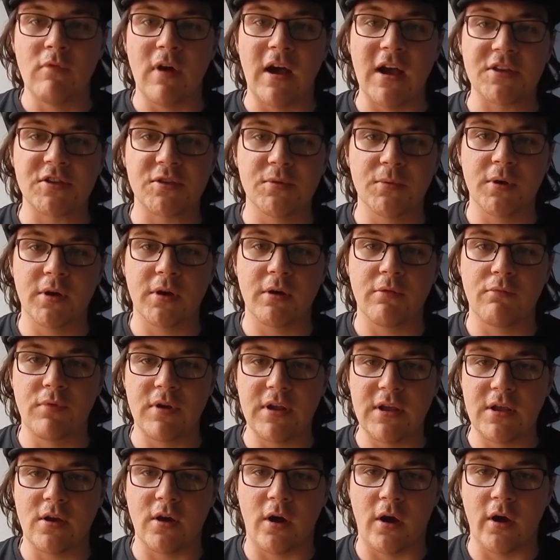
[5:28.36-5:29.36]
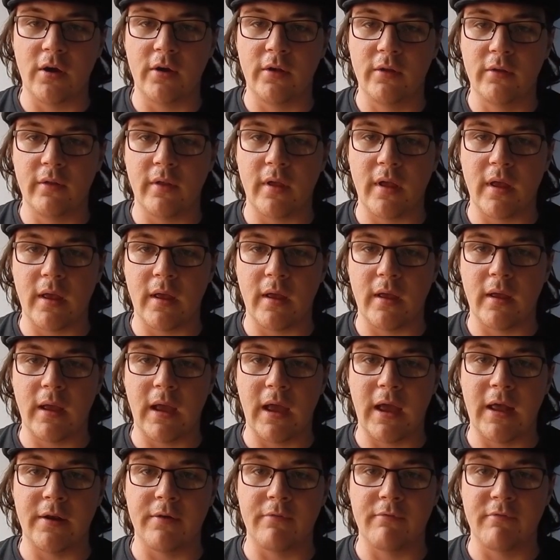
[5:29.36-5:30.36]
Right, so we're going to recoil
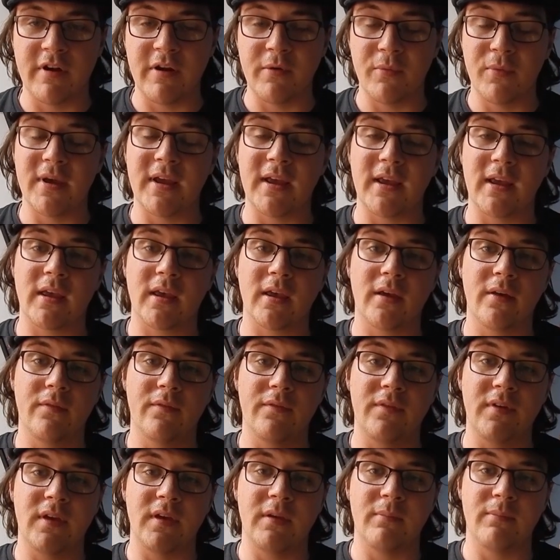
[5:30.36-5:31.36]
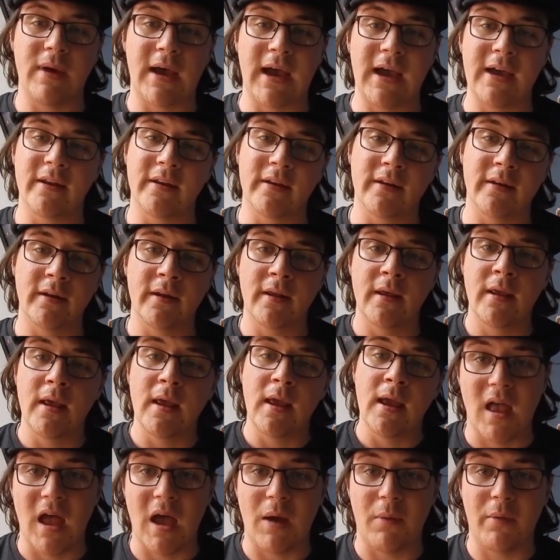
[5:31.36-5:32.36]
and re-wick the Biden.
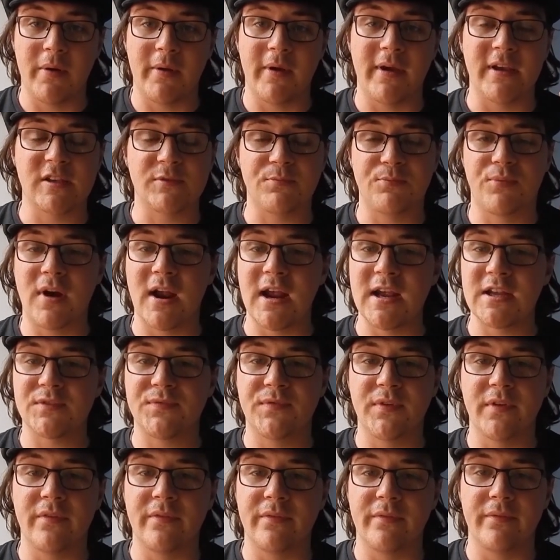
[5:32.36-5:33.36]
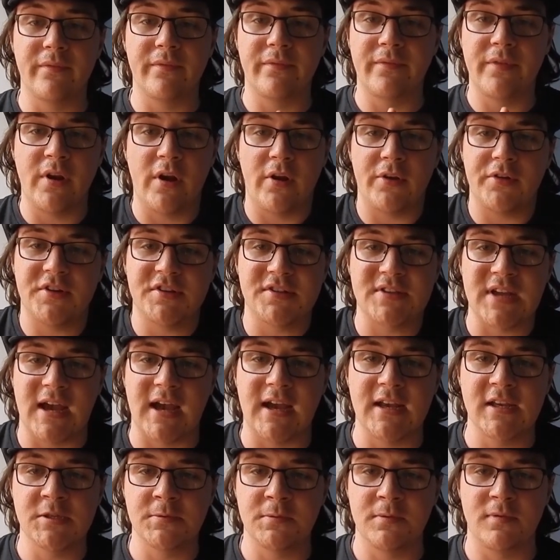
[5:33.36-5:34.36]
I want to express that they're not
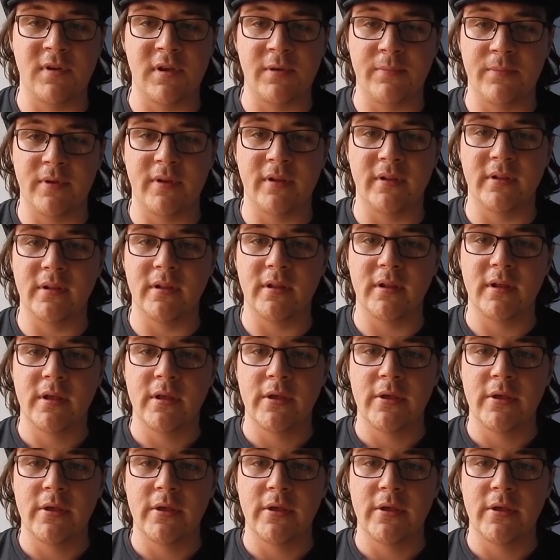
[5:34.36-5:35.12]
designed to be rebuilt.